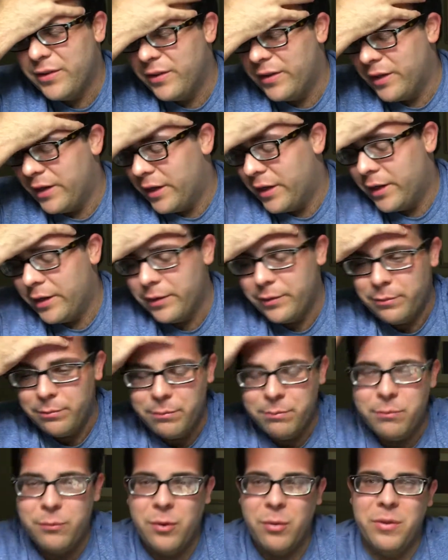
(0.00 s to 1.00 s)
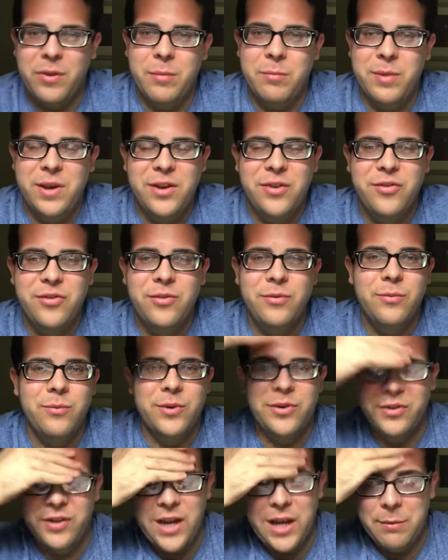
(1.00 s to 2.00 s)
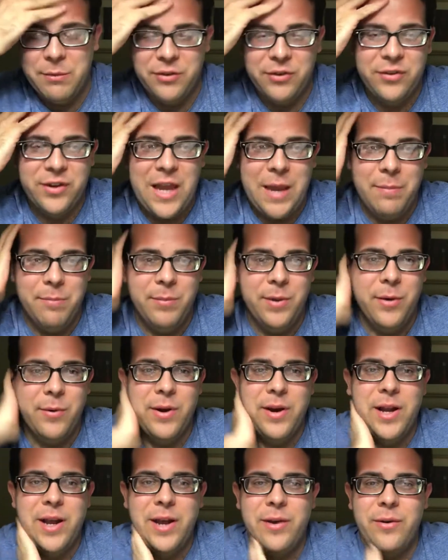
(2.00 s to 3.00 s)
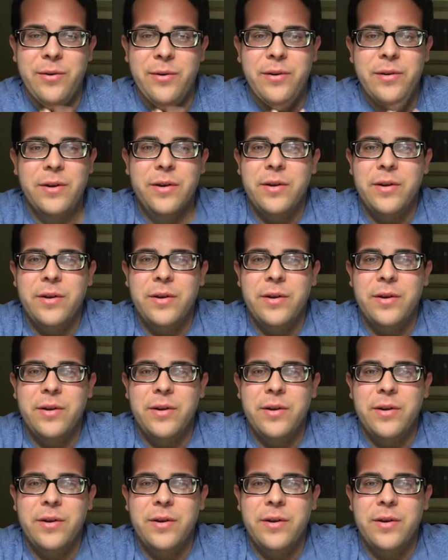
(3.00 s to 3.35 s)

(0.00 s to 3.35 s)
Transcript: the one with the beach, which name is escaping me right now.